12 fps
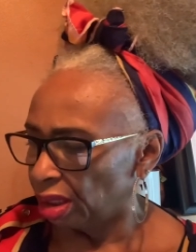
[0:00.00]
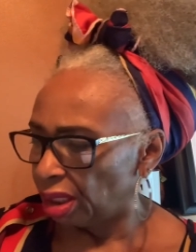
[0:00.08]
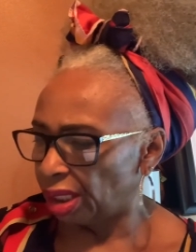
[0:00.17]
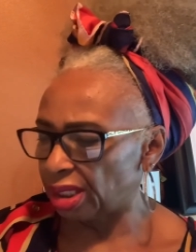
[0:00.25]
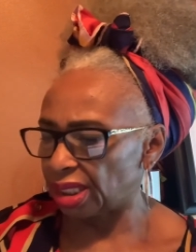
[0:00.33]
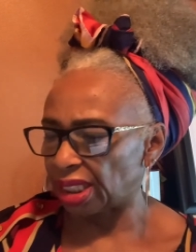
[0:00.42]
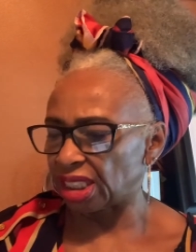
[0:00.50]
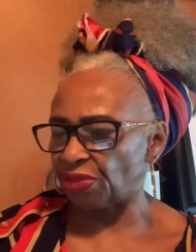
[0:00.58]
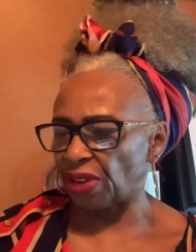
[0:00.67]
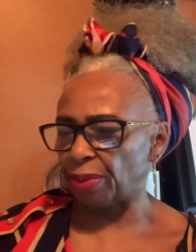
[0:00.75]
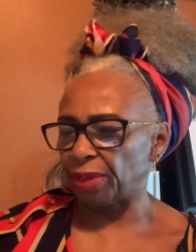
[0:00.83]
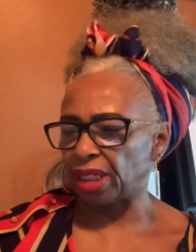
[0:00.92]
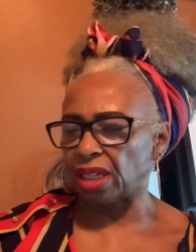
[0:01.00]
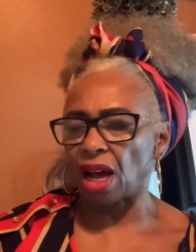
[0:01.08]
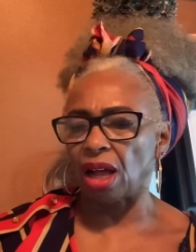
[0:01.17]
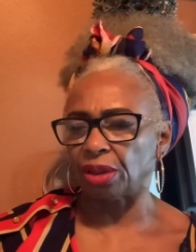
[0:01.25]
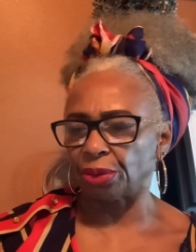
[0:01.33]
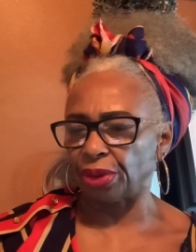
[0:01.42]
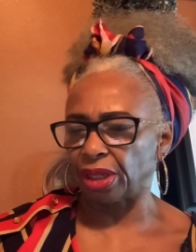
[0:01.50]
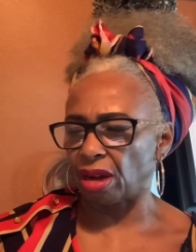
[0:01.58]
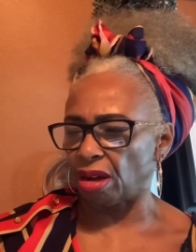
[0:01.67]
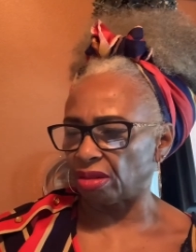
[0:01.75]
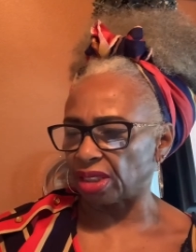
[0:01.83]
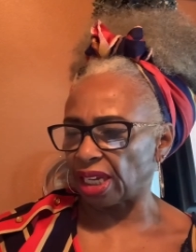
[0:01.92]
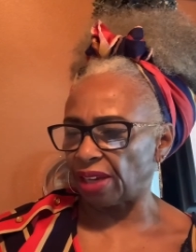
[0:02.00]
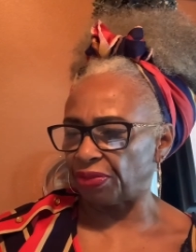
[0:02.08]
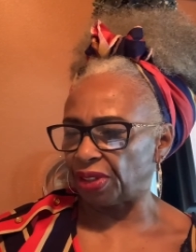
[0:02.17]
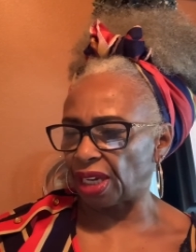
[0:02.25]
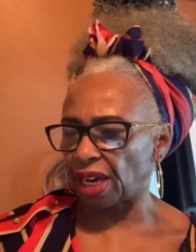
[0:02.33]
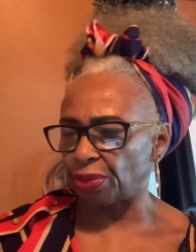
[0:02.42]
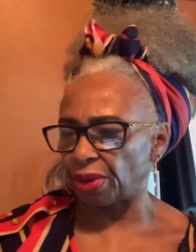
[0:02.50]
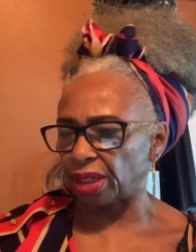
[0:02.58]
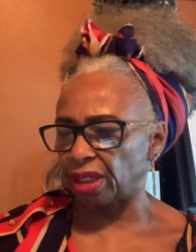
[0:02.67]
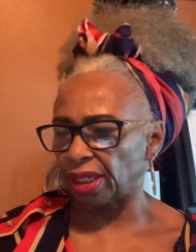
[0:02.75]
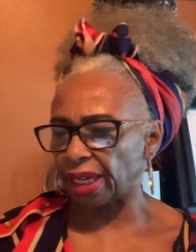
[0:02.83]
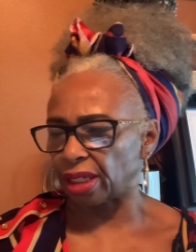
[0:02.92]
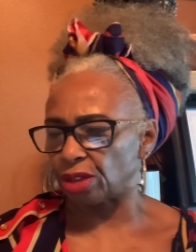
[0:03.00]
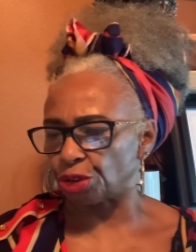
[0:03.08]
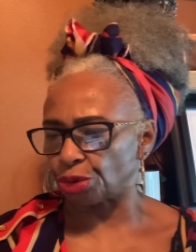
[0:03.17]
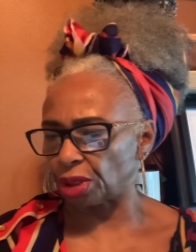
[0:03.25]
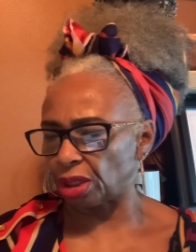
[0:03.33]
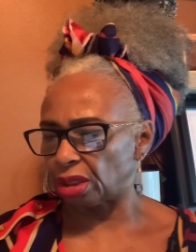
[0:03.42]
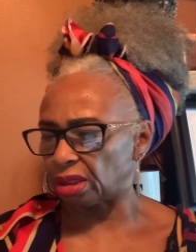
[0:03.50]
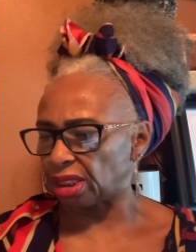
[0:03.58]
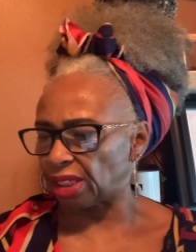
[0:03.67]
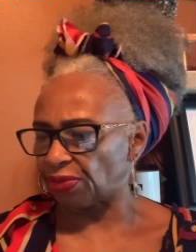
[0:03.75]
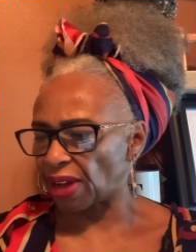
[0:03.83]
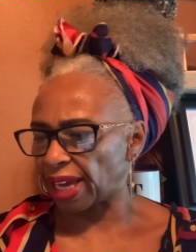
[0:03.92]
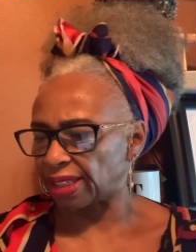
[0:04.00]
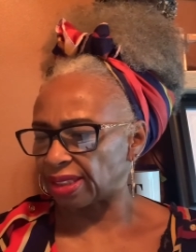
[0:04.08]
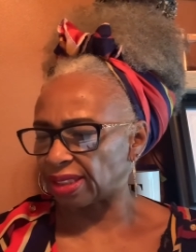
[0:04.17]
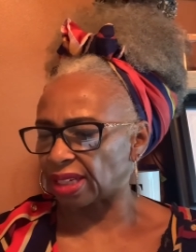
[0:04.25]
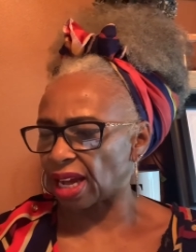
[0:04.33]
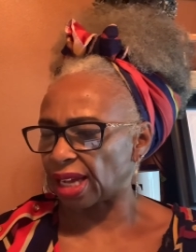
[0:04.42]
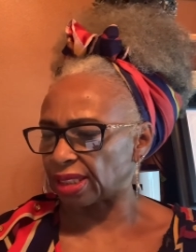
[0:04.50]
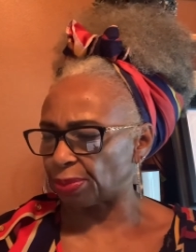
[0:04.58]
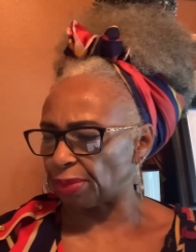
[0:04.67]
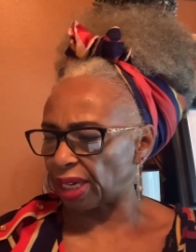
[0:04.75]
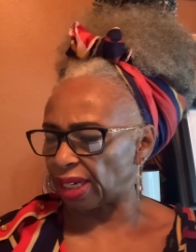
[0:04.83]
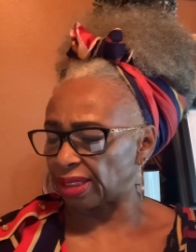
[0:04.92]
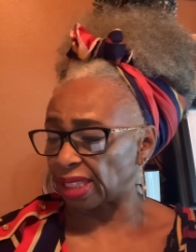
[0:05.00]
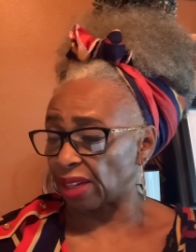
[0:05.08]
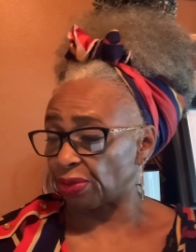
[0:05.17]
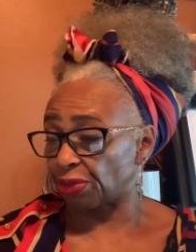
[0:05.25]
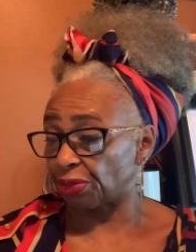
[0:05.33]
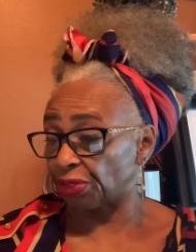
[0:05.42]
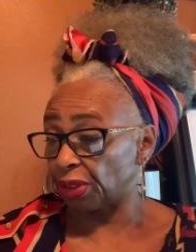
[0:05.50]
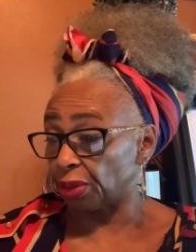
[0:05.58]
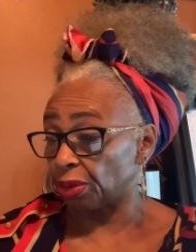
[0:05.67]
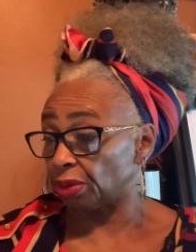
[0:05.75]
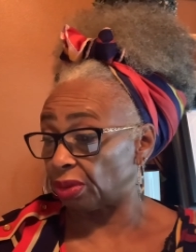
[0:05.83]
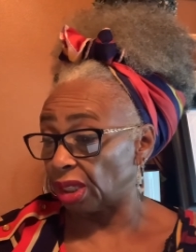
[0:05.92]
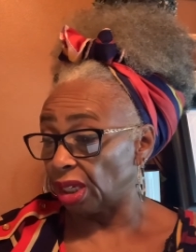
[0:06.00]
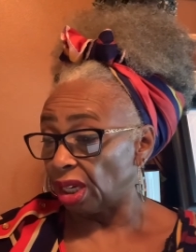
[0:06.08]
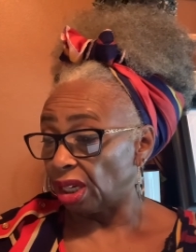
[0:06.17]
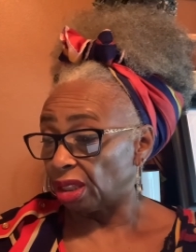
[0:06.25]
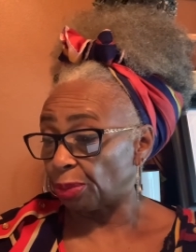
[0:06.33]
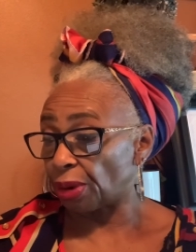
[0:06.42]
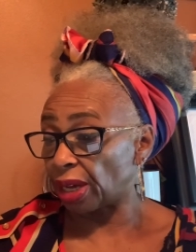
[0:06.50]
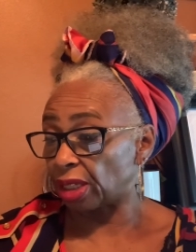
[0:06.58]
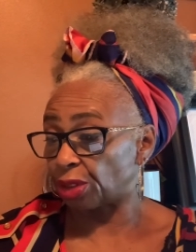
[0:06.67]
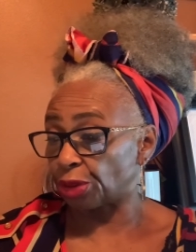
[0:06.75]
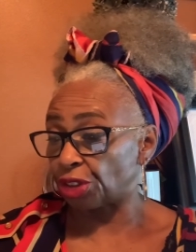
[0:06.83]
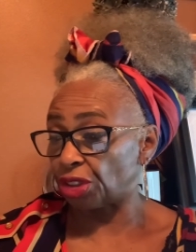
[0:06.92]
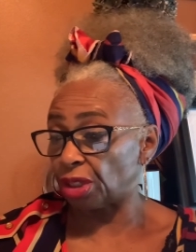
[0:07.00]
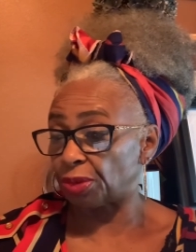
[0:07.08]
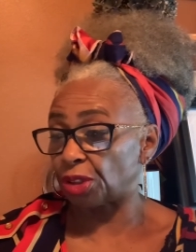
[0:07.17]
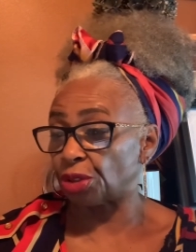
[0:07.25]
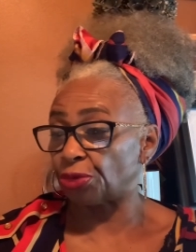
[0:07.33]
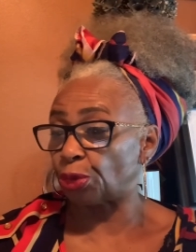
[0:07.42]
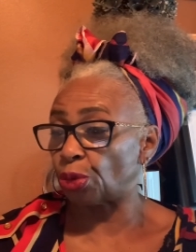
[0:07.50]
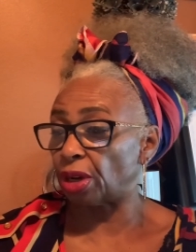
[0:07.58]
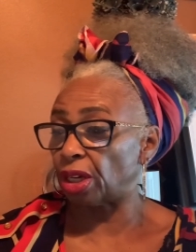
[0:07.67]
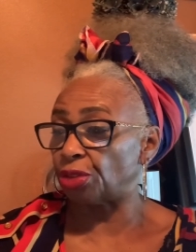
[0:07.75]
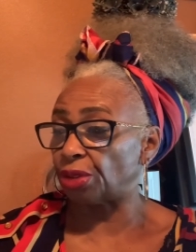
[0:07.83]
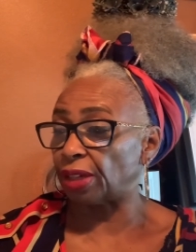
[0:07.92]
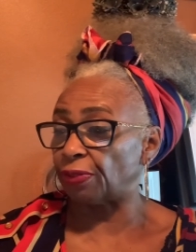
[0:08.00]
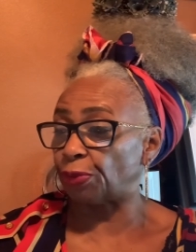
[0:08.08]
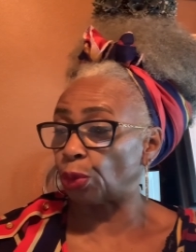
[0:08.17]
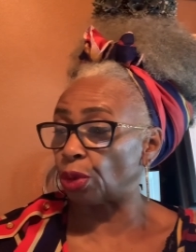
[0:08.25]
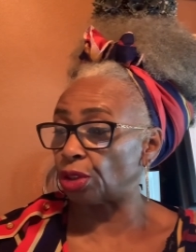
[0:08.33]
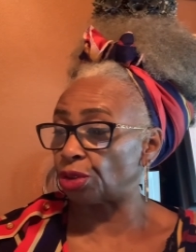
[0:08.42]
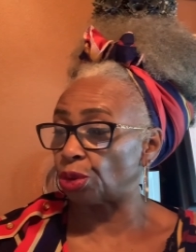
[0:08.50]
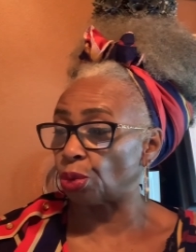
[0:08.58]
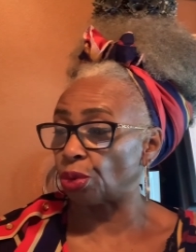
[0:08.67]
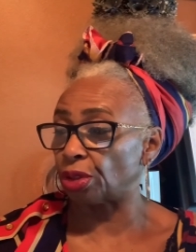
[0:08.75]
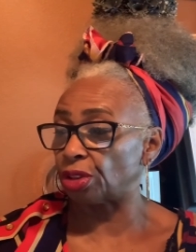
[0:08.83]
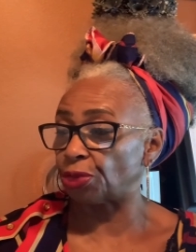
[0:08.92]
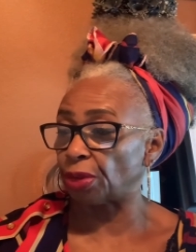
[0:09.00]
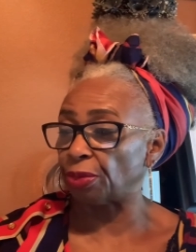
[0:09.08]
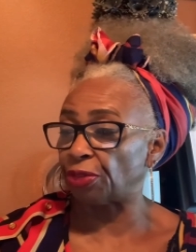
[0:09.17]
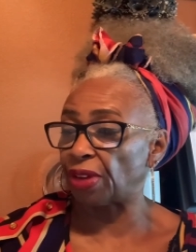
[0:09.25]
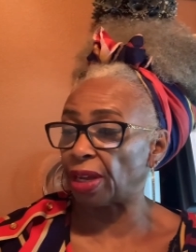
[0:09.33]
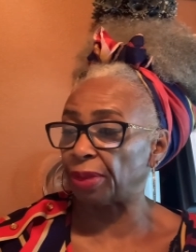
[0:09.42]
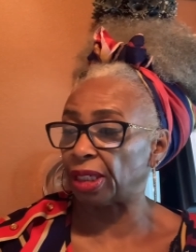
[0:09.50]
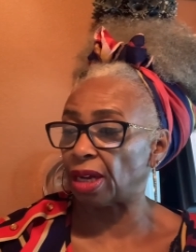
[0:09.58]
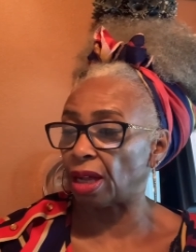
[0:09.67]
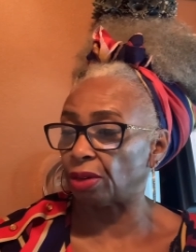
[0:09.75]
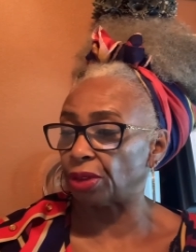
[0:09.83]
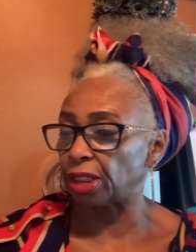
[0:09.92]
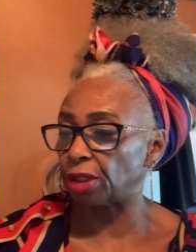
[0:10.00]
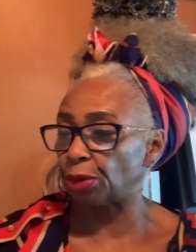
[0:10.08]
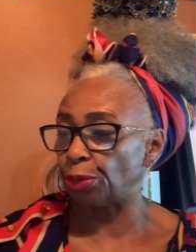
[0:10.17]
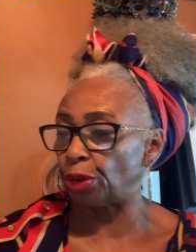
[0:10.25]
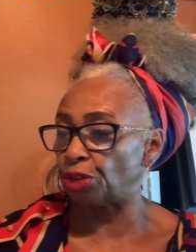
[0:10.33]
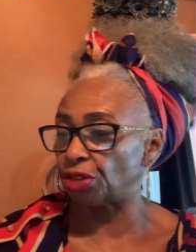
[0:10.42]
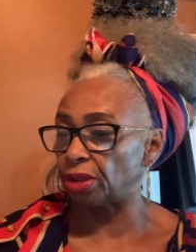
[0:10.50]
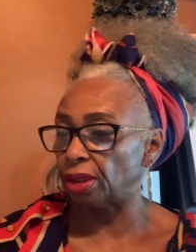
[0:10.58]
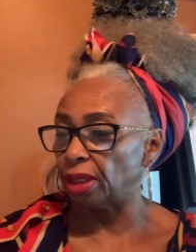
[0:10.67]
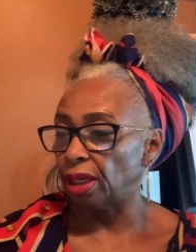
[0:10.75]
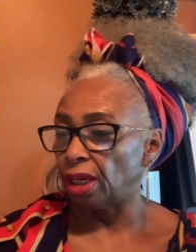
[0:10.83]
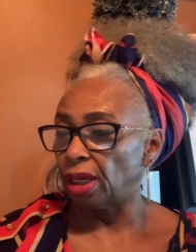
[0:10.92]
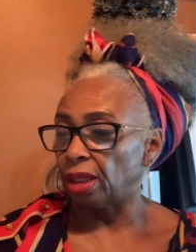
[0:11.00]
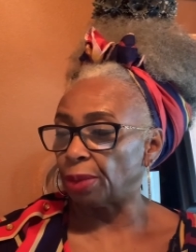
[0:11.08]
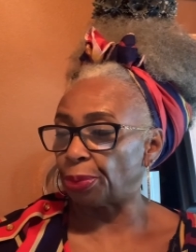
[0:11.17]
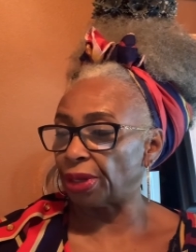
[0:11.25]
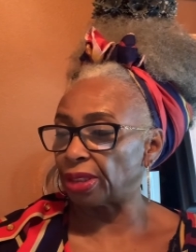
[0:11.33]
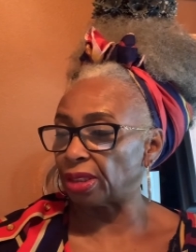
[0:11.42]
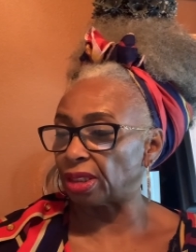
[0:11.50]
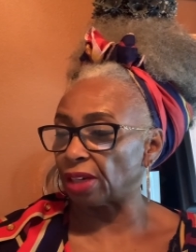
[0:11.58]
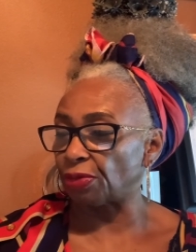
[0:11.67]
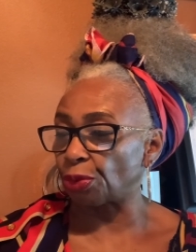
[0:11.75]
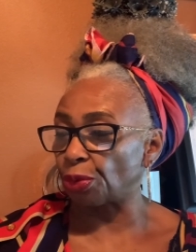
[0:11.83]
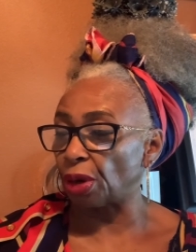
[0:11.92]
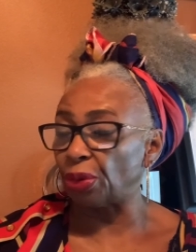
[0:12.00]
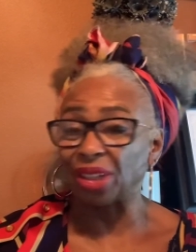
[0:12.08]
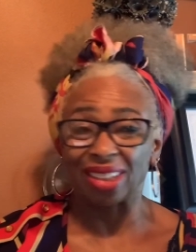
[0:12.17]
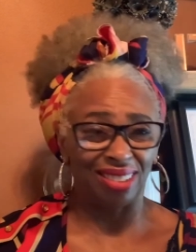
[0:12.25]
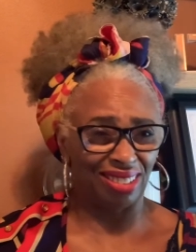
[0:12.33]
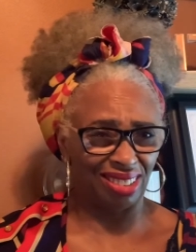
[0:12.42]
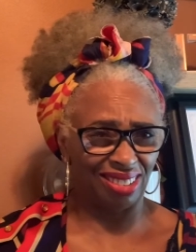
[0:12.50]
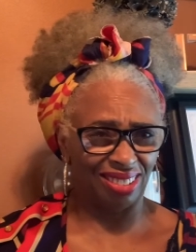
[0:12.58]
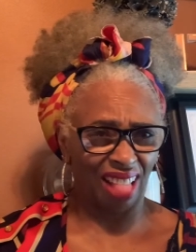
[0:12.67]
It says Family Dollar recalls FDA regulated drugs, devices, cosmetics, and food. The products were shipped to 404 stores from Family Dollar distribution. The presence of rodents